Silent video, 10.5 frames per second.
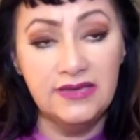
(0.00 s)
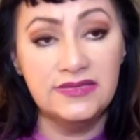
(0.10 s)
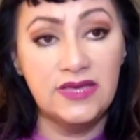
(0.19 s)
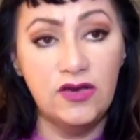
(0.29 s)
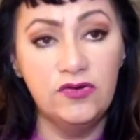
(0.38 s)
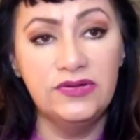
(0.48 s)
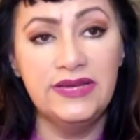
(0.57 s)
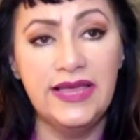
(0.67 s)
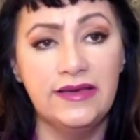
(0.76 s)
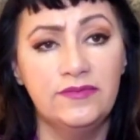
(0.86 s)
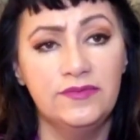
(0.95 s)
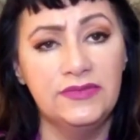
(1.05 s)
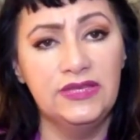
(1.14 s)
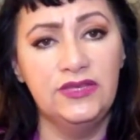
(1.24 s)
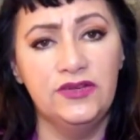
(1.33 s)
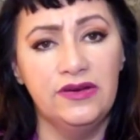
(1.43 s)
So yeah,
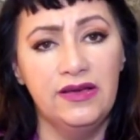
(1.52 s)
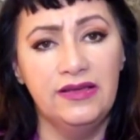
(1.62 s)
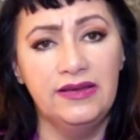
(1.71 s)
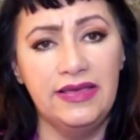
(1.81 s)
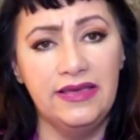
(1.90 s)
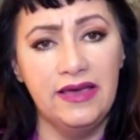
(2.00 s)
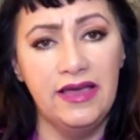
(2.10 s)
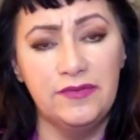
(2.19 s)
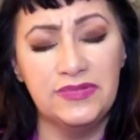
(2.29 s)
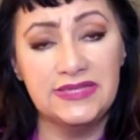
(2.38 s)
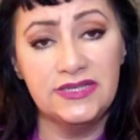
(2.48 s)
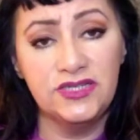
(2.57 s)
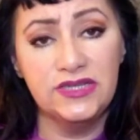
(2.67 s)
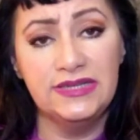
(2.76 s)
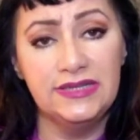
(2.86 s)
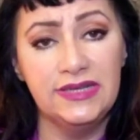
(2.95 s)
you're on a high
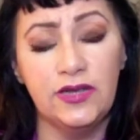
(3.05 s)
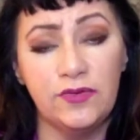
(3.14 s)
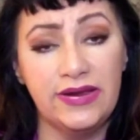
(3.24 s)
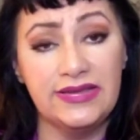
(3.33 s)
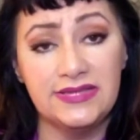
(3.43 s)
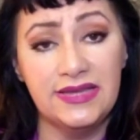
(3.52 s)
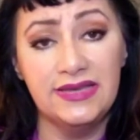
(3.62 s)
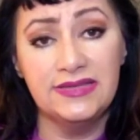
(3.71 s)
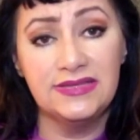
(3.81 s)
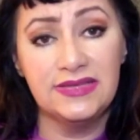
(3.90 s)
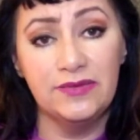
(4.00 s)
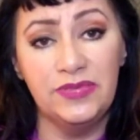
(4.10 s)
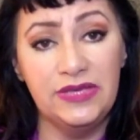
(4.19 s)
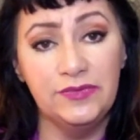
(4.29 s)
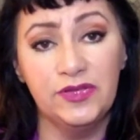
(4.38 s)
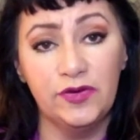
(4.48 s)
position, a great stance, and
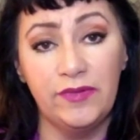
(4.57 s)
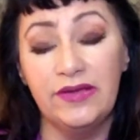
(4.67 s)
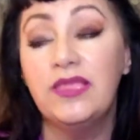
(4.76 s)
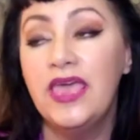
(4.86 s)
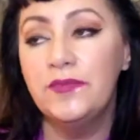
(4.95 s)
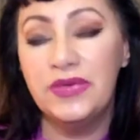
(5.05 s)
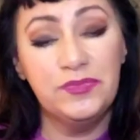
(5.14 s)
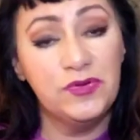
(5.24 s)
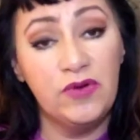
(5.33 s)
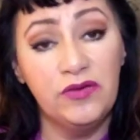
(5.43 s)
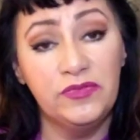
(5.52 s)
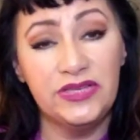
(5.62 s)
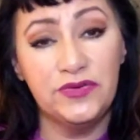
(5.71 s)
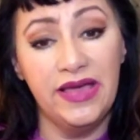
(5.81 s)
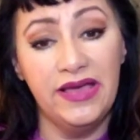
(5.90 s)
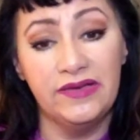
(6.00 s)
people want what you
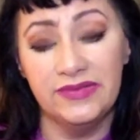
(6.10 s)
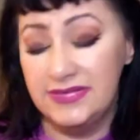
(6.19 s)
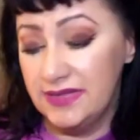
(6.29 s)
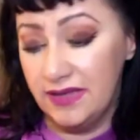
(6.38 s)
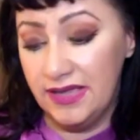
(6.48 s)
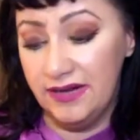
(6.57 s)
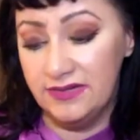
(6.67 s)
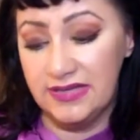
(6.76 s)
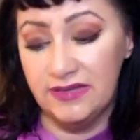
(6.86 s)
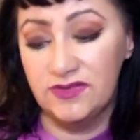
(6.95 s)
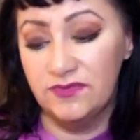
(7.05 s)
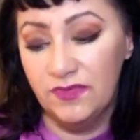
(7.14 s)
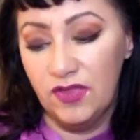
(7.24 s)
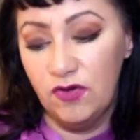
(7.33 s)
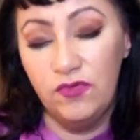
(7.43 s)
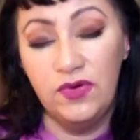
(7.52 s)
have. Let's not kid ourselves.
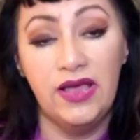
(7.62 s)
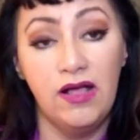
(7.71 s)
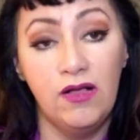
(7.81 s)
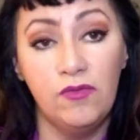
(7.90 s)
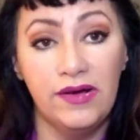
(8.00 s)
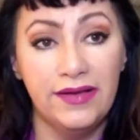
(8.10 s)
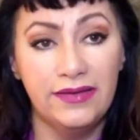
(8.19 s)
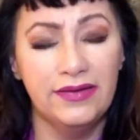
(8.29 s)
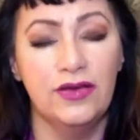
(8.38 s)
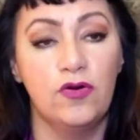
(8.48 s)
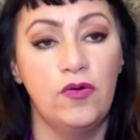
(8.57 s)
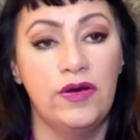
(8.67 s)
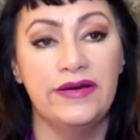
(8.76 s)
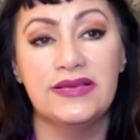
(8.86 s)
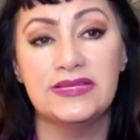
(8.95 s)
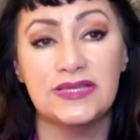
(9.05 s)
We all want
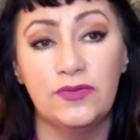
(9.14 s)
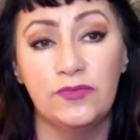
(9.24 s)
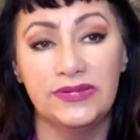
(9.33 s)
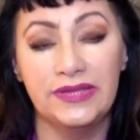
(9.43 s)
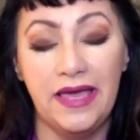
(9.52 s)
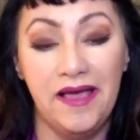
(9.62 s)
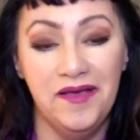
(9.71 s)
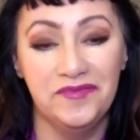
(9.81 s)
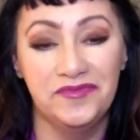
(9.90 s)
Aquarius and what they have.